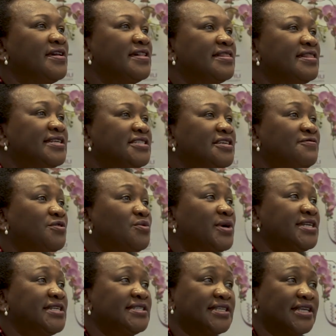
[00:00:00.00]
that everyone
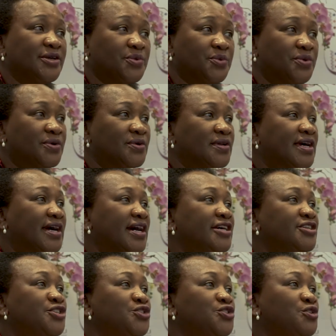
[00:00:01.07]
is equal and
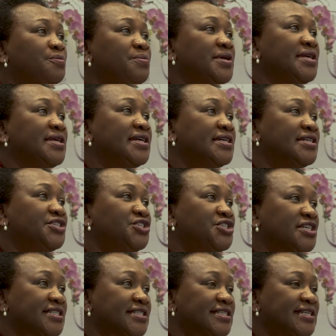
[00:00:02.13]
should be
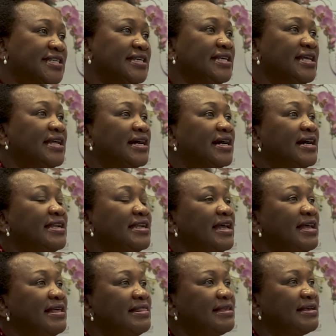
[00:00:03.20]
justly and
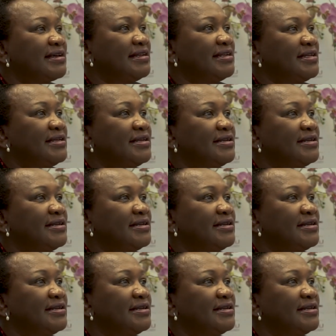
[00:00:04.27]
ethically